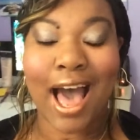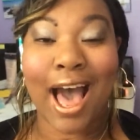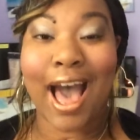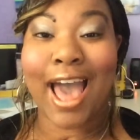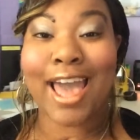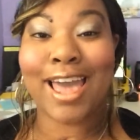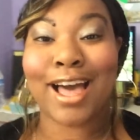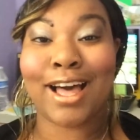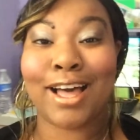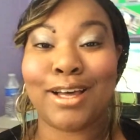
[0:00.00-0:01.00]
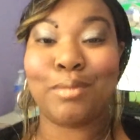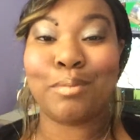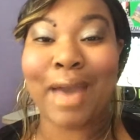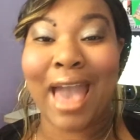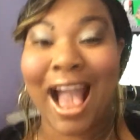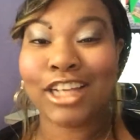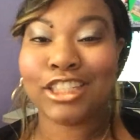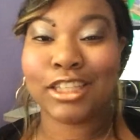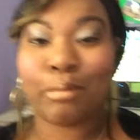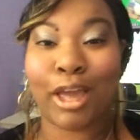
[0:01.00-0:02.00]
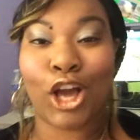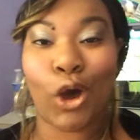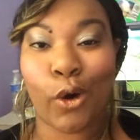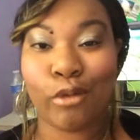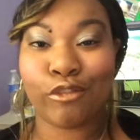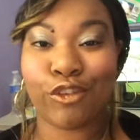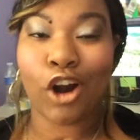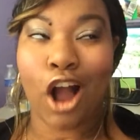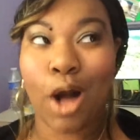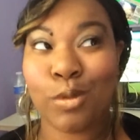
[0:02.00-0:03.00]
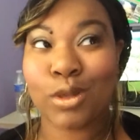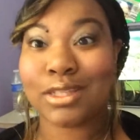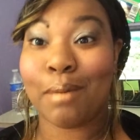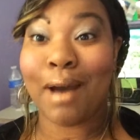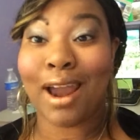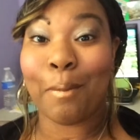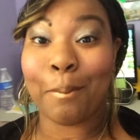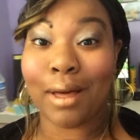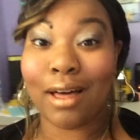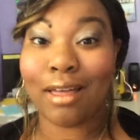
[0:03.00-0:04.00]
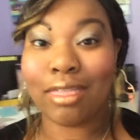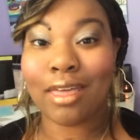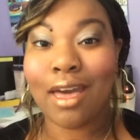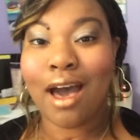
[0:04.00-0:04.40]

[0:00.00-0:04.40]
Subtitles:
I actually been gone for almost about a month.